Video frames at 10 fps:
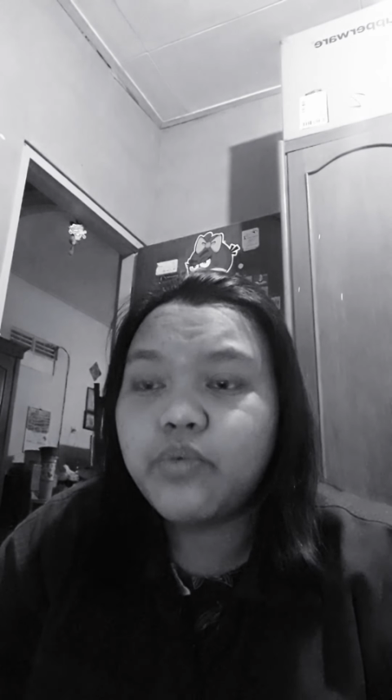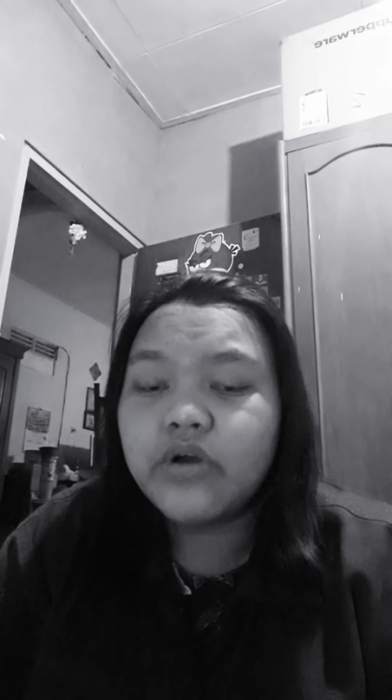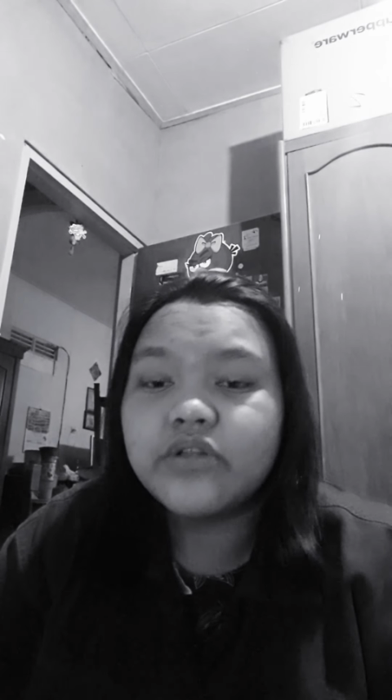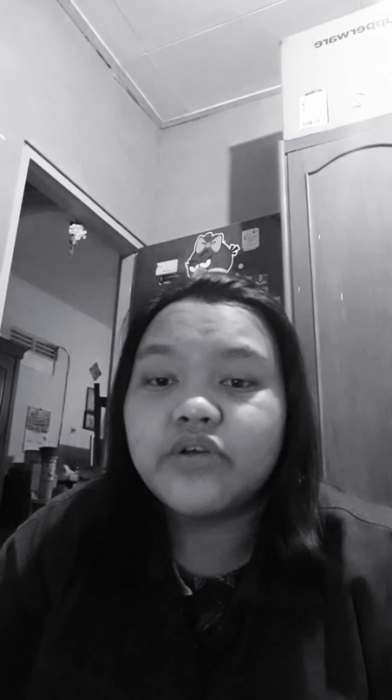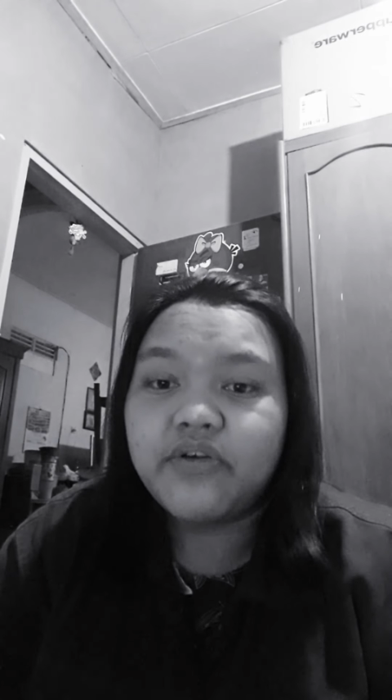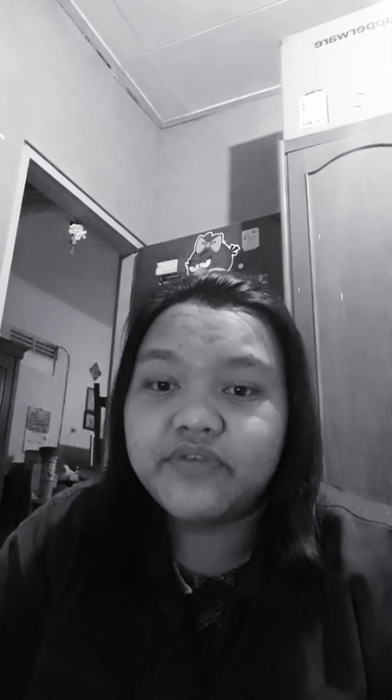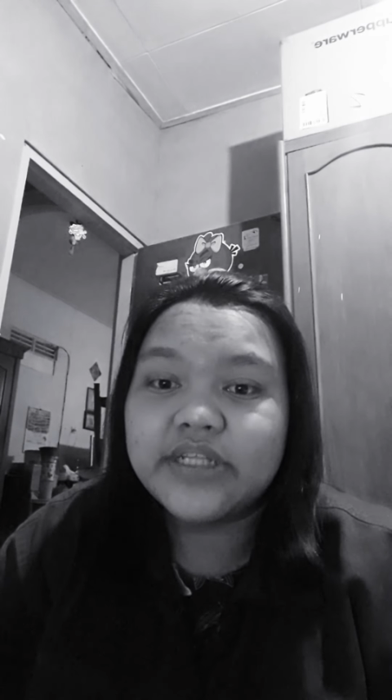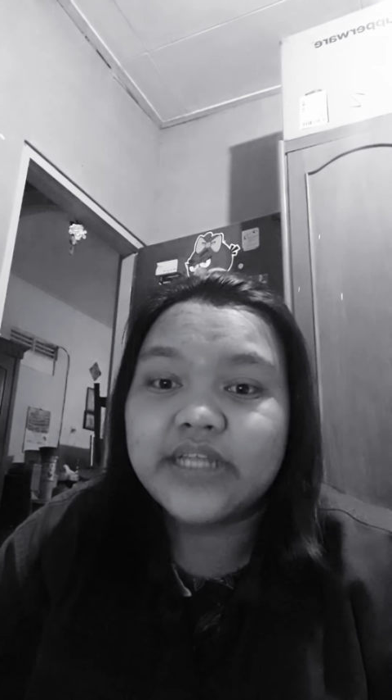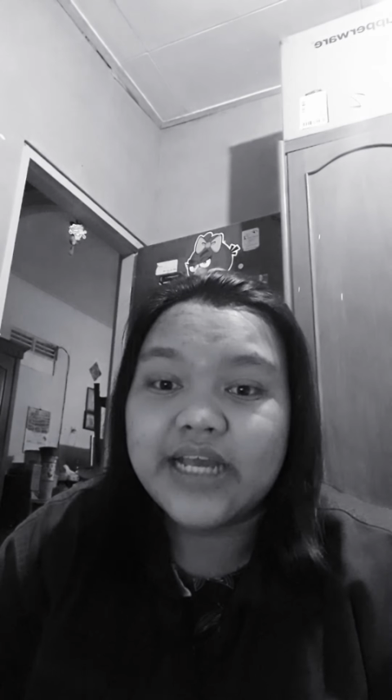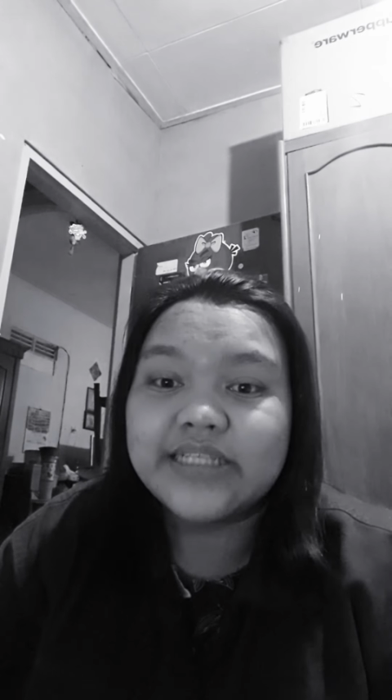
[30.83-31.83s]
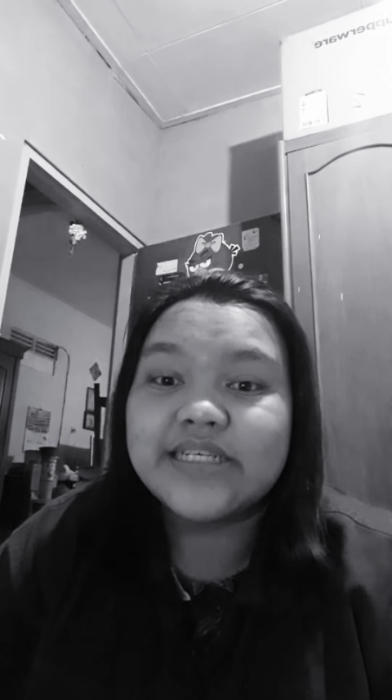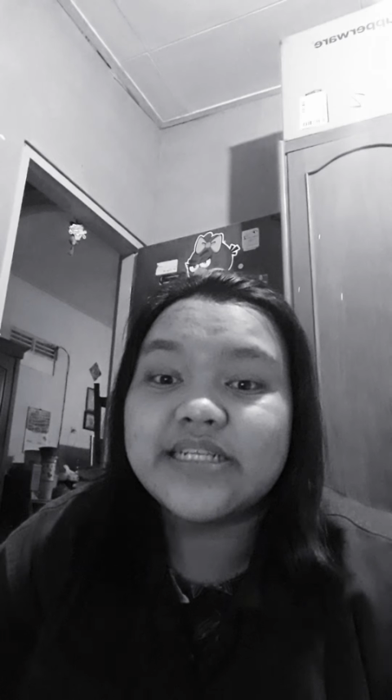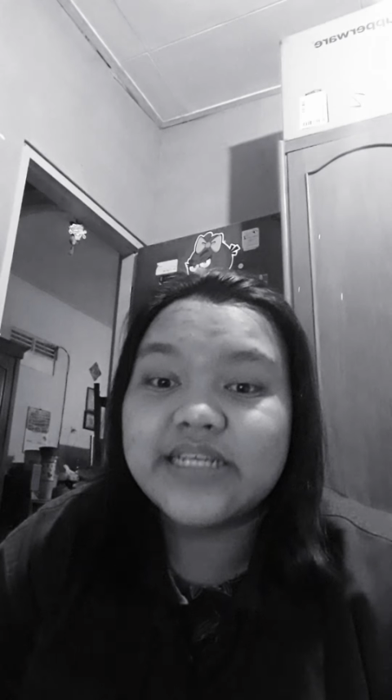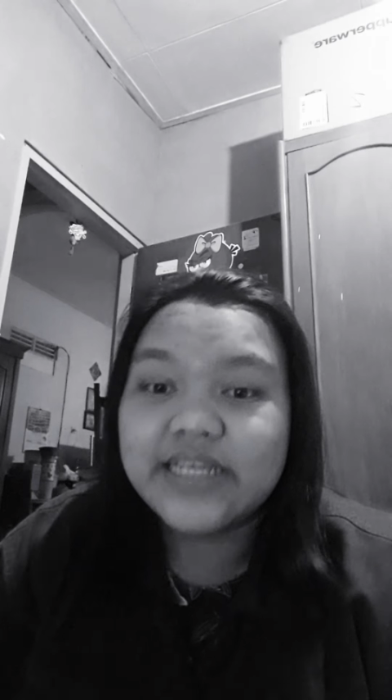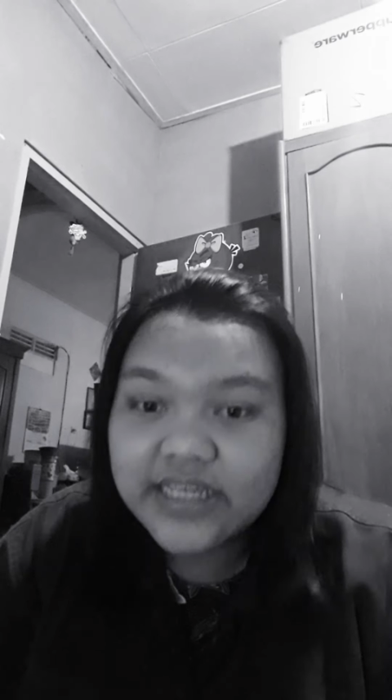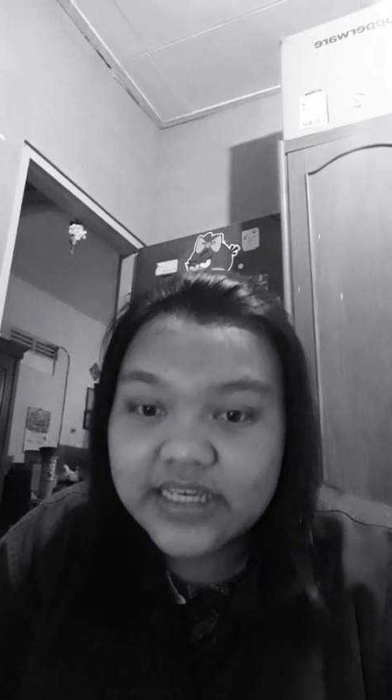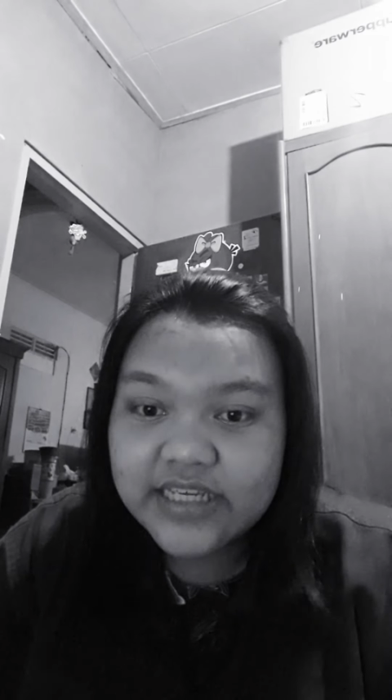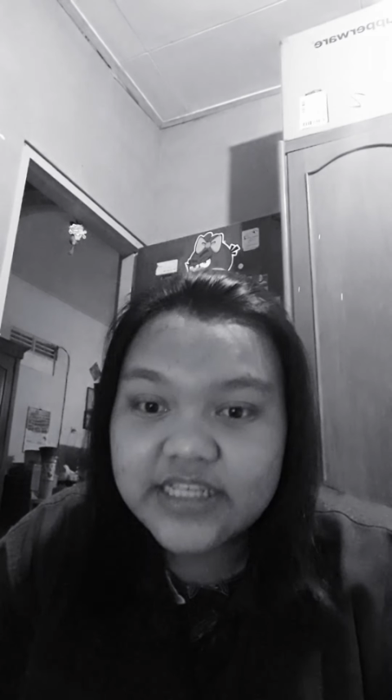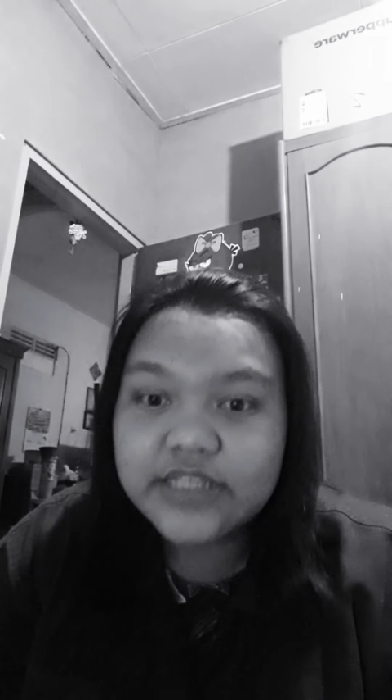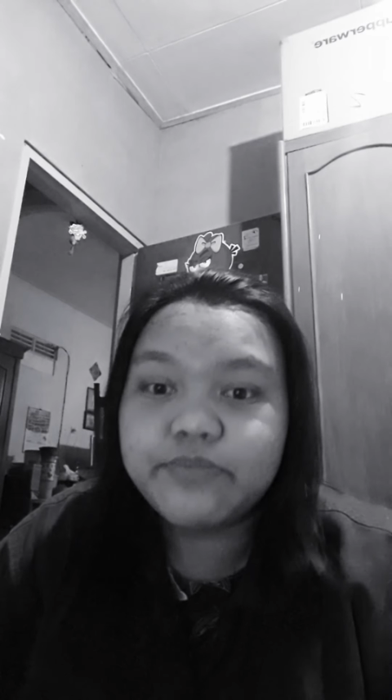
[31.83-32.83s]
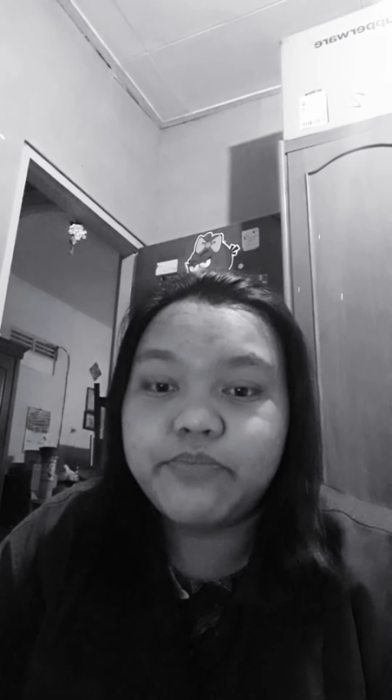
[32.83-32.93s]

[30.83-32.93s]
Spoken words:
what COVID-19 is